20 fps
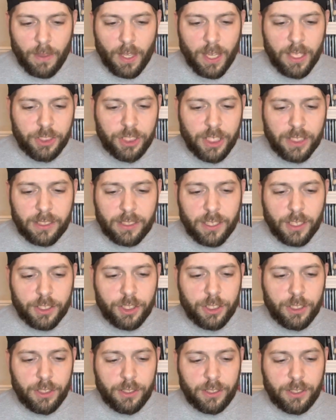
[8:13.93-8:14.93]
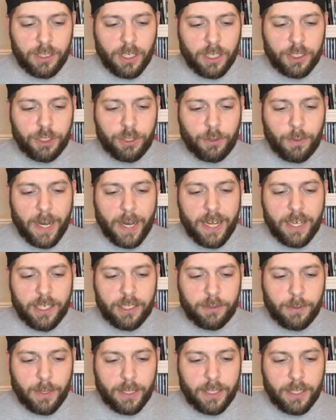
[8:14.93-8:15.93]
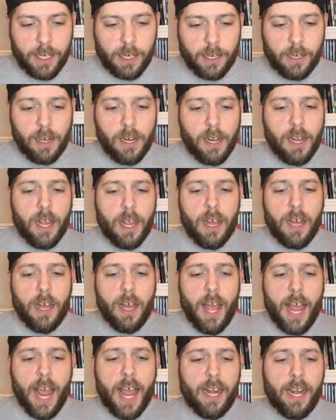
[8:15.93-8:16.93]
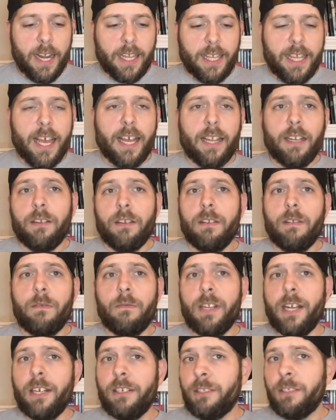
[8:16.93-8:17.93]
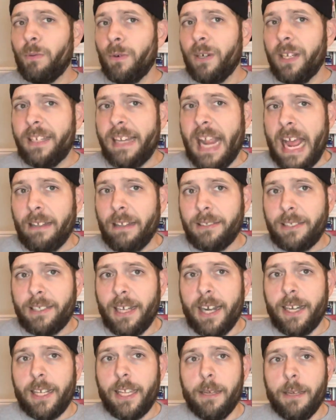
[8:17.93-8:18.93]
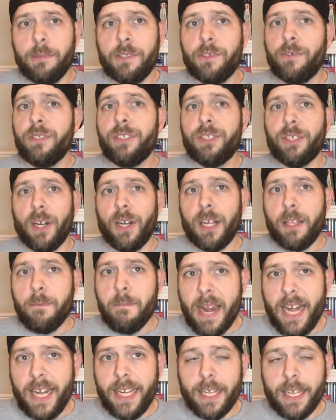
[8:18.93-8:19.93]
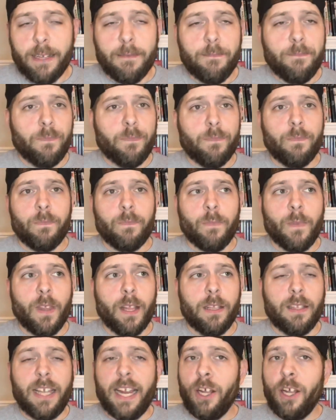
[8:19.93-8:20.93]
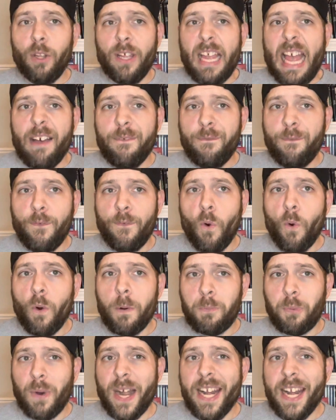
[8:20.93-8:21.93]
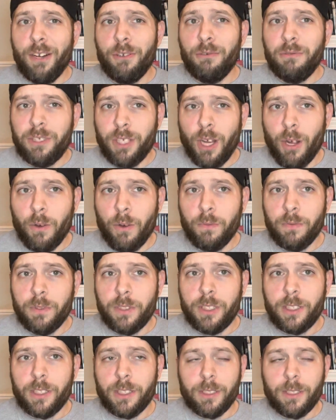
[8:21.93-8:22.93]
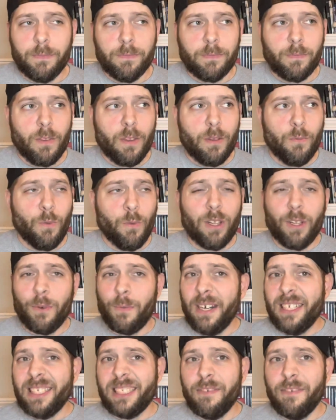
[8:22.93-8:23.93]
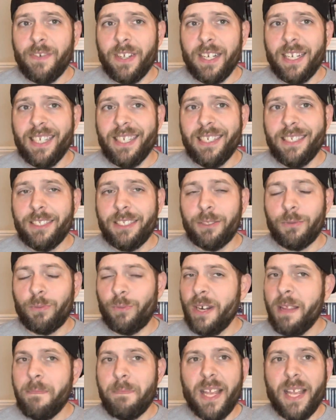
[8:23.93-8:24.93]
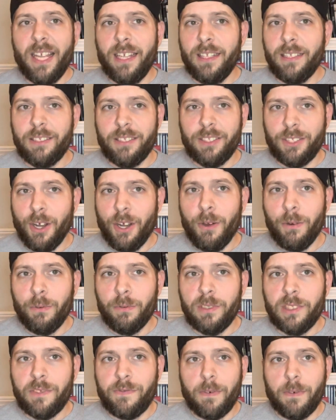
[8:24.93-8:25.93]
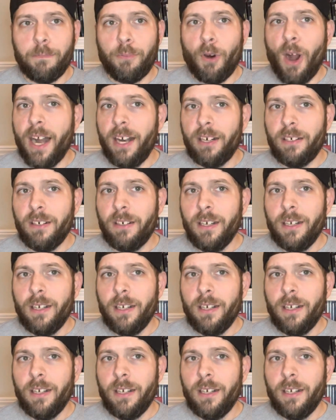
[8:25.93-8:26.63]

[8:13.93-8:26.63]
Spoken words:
just such greatness right there. And again, here's where the downside comes for Sonic Mania. They only have 4 brand new zones, while the rest of it is repeat zones from prior